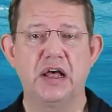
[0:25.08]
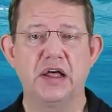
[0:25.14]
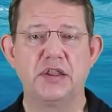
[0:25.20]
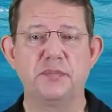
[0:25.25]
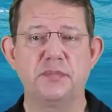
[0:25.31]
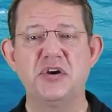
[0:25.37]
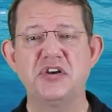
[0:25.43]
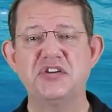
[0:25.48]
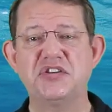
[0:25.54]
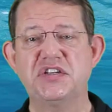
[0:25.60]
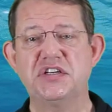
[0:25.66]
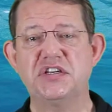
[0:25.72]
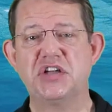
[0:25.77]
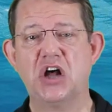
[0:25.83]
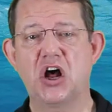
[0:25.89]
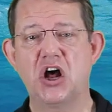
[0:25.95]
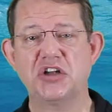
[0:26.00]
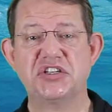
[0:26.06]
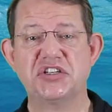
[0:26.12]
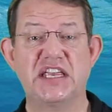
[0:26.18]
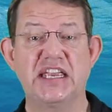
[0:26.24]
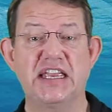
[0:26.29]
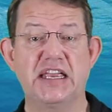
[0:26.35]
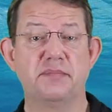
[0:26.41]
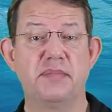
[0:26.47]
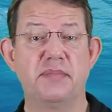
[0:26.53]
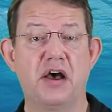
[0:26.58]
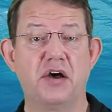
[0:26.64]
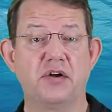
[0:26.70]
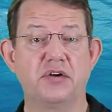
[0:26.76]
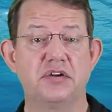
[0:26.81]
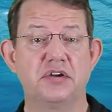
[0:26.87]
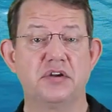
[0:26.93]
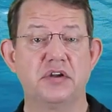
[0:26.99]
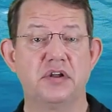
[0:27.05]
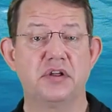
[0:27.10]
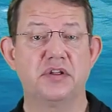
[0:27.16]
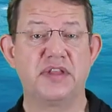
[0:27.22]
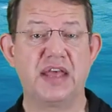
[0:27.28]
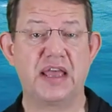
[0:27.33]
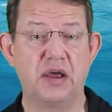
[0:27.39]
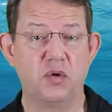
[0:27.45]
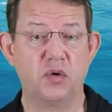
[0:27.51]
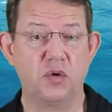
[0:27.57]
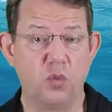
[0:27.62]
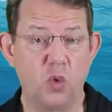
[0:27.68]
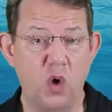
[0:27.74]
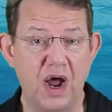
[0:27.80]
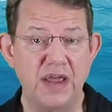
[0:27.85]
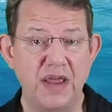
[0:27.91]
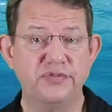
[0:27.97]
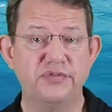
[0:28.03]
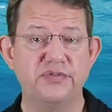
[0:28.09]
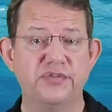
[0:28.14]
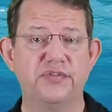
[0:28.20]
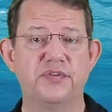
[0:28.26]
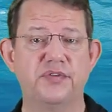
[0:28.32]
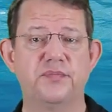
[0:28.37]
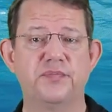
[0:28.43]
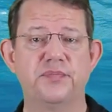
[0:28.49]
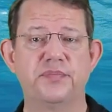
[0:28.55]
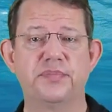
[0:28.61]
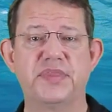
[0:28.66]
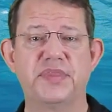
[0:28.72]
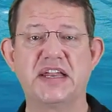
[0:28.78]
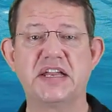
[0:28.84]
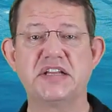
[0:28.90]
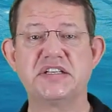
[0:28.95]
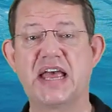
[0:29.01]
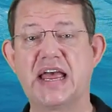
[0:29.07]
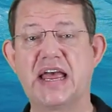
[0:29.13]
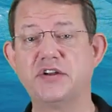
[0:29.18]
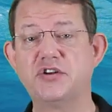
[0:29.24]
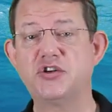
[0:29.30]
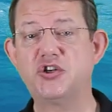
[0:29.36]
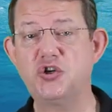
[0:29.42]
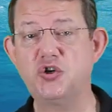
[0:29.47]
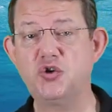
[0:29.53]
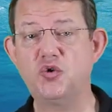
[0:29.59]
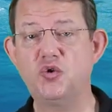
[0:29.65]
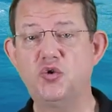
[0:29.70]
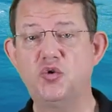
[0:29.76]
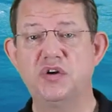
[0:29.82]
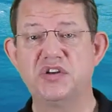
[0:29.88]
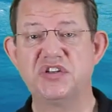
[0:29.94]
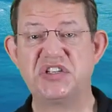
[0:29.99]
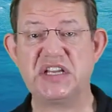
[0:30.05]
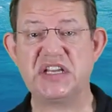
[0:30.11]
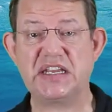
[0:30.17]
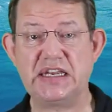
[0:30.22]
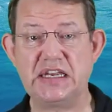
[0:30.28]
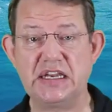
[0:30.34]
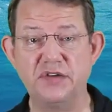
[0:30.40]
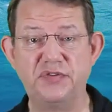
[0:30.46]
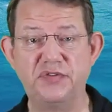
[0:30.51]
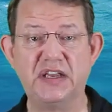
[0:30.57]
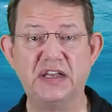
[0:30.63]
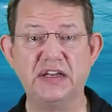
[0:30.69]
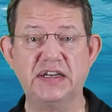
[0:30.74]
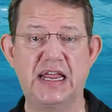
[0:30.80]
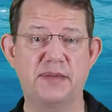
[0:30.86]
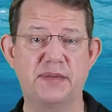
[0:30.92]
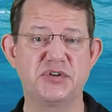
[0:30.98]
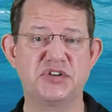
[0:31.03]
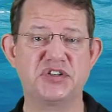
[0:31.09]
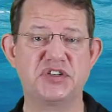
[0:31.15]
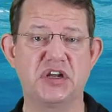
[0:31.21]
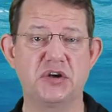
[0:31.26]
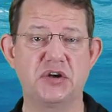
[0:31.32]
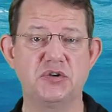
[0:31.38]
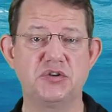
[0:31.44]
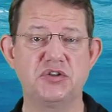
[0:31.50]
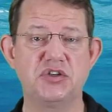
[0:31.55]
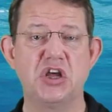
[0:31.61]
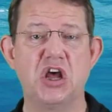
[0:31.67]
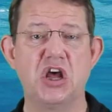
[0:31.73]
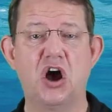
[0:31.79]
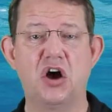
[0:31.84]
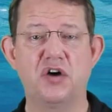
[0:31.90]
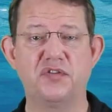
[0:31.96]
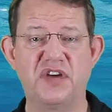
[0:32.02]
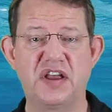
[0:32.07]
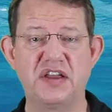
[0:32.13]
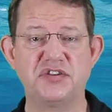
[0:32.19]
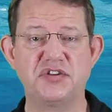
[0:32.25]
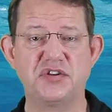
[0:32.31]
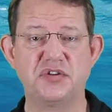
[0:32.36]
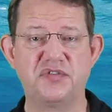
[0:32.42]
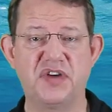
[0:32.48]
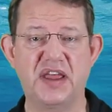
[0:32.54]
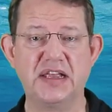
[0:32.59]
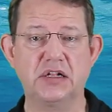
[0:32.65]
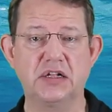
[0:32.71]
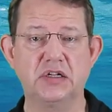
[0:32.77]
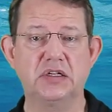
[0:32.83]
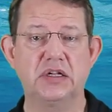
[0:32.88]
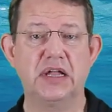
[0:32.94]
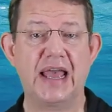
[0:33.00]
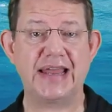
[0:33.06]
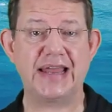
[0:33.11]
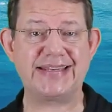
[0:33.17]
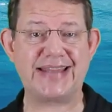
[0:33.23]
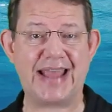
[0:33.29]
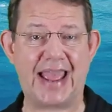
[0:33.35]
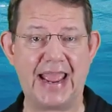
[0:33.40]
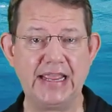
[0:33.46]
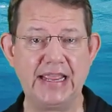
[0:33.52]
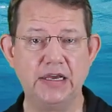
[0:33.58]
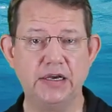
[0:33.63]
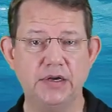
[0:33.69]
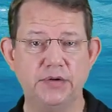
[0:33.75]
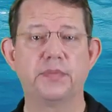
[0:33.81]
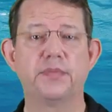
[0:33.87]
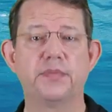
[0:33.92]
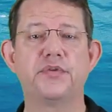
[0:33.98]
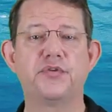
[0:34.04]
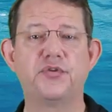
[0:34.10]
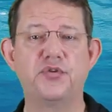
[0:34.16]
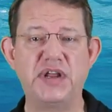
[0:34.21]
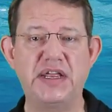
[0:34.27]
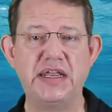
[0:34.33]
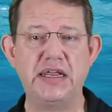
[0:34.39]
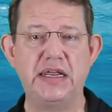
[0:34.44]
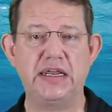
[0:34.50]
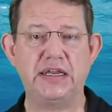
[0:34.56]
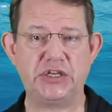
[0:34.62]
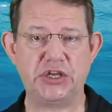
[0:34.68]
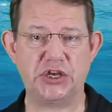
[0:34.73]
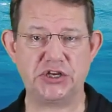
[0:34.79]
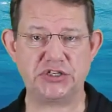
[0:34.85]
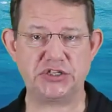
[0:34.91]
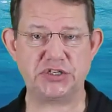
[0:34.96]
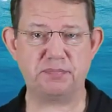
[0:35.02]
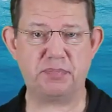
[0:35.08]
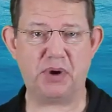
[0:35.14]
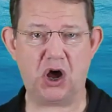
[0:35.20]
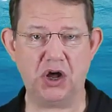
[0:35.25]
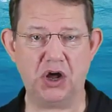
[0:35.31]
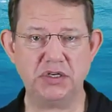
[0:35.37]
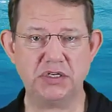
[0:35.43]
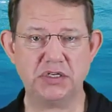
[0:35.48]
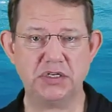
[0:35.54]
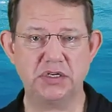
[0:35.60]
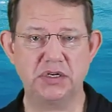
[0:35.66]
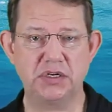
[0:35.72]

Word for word: the person is asking about their wife that has had two significant episodes of vasovagal attack three years apart,